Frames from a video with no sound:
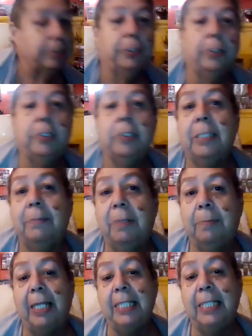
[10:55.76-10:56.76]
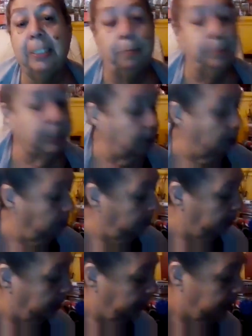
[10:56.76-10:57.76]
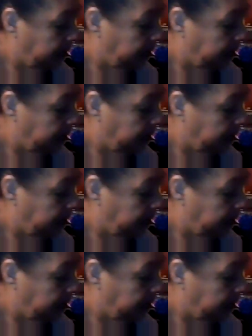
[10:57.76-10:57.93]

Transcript: you some of my soapstone things.